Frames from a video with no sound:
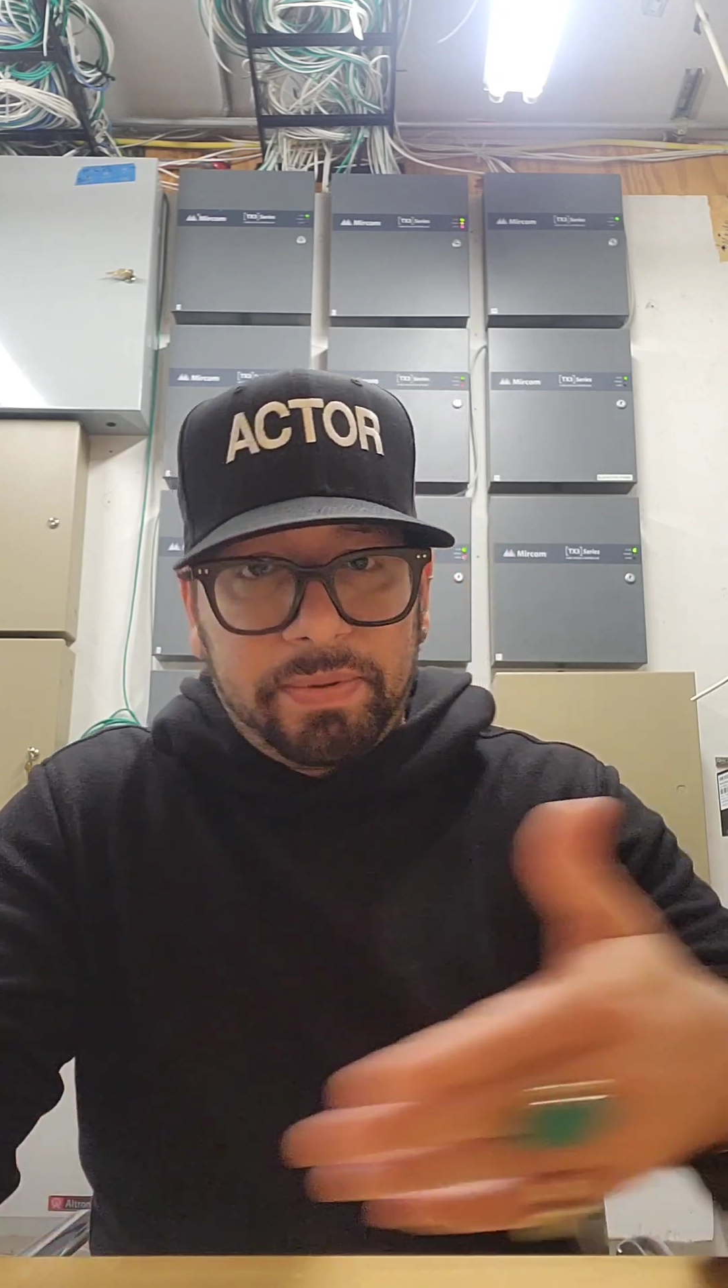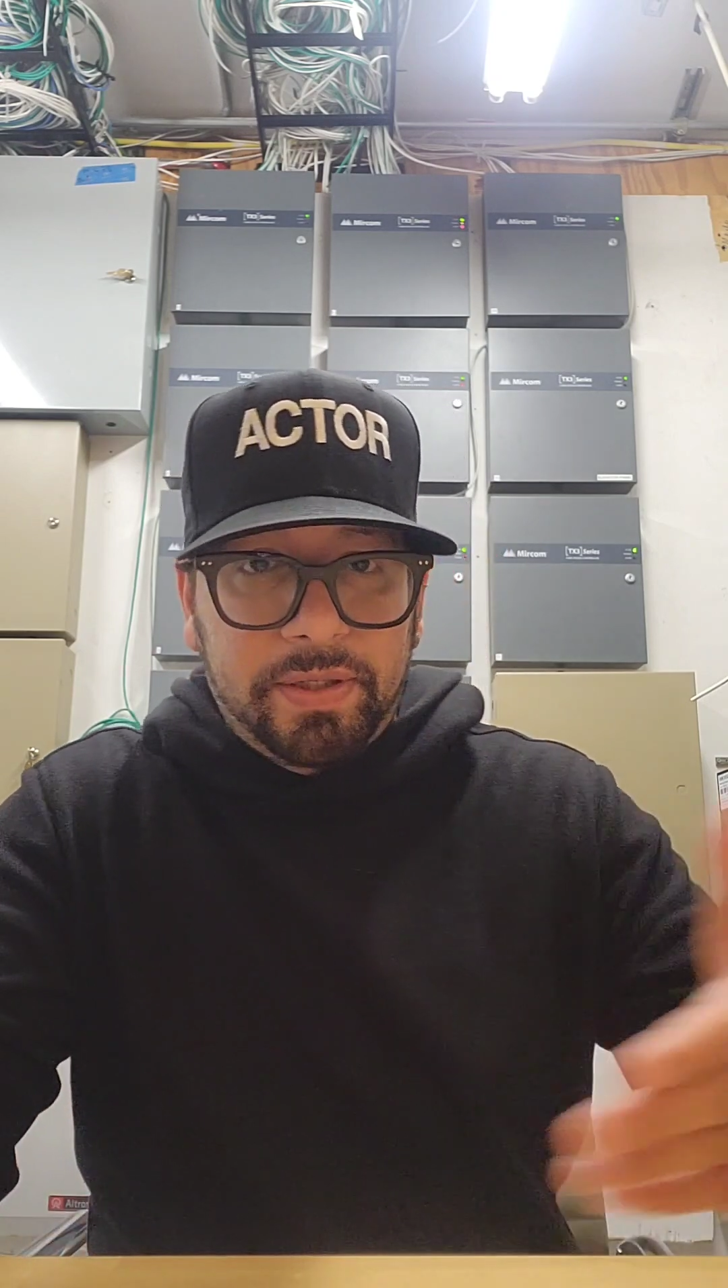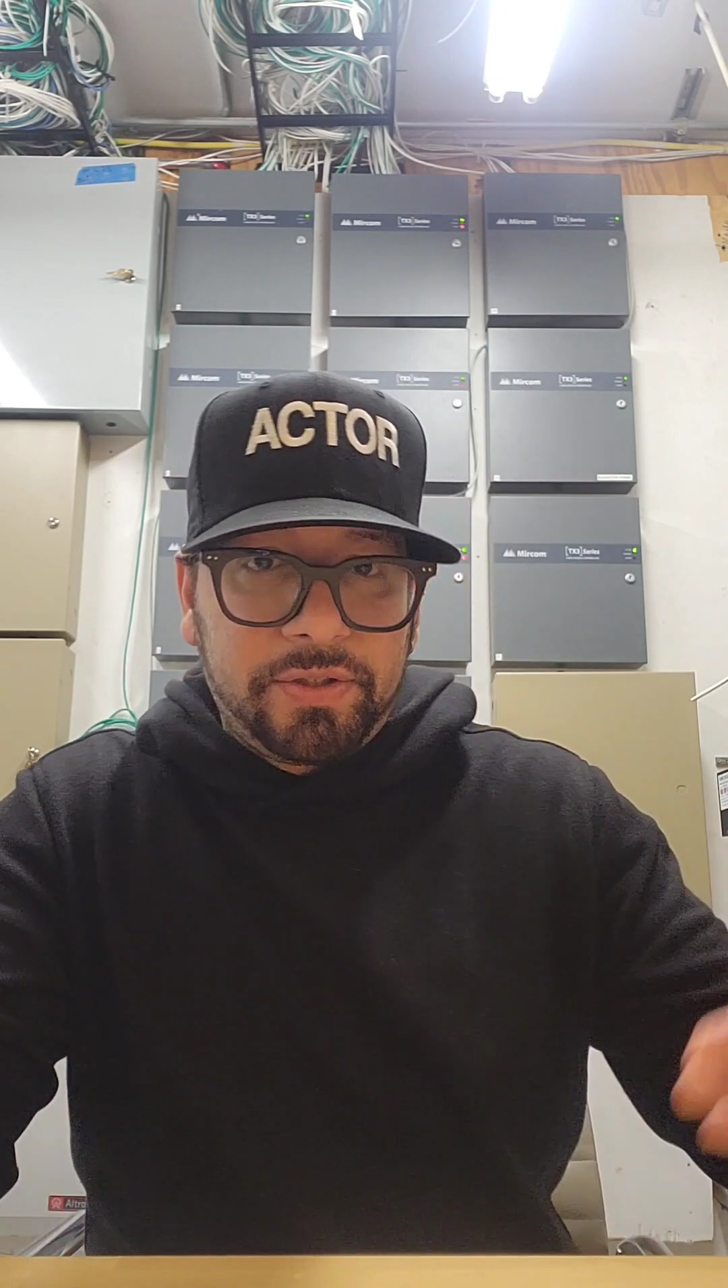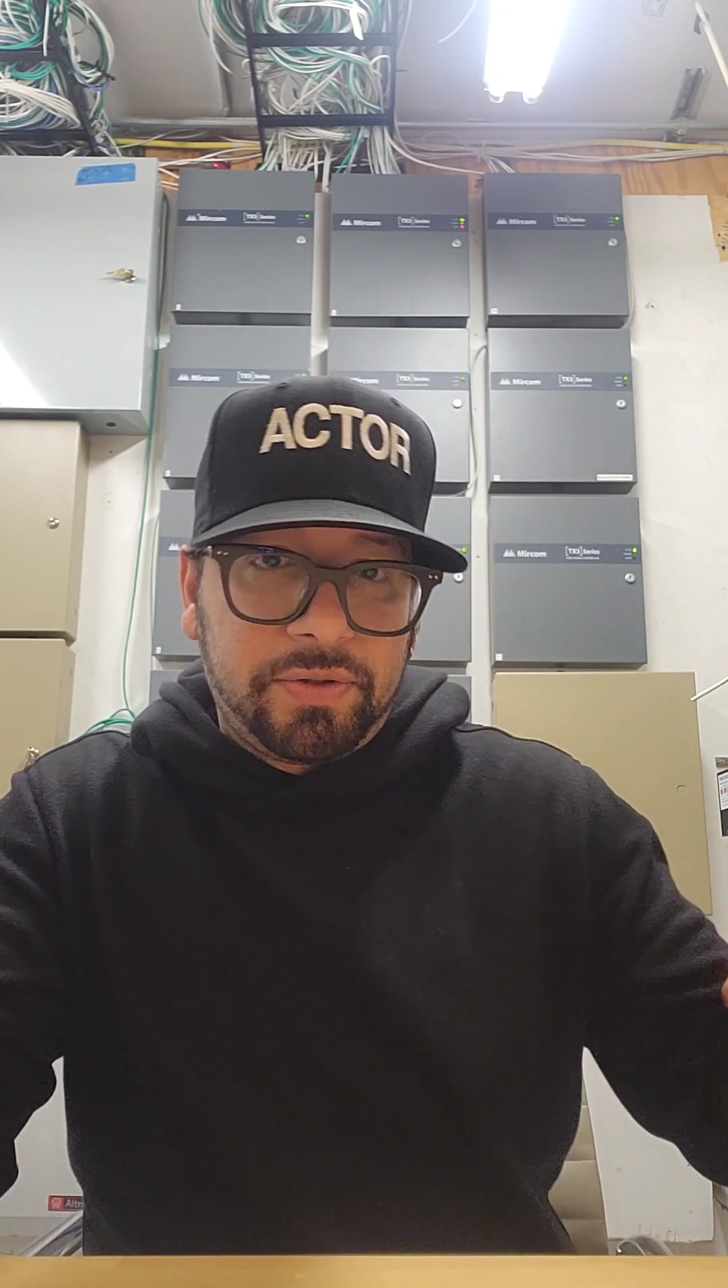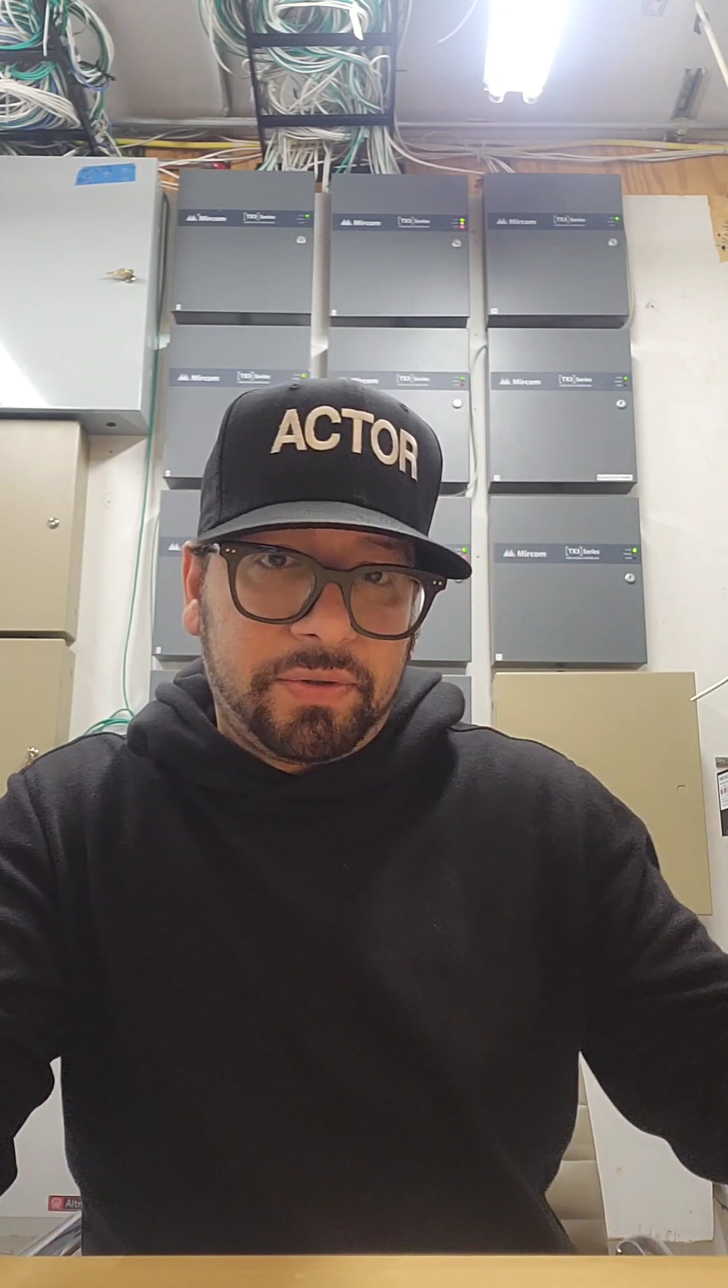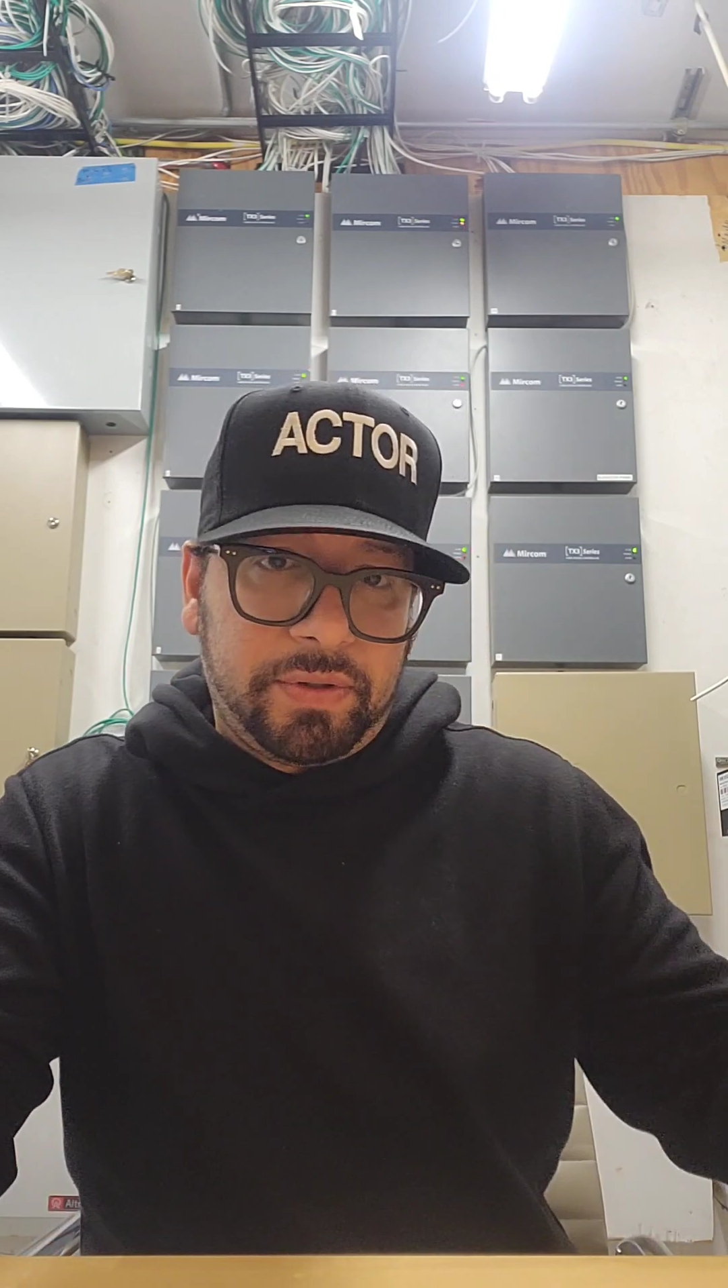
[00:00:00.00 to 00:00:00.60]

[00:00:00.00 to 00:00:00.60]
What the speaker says: because, you know,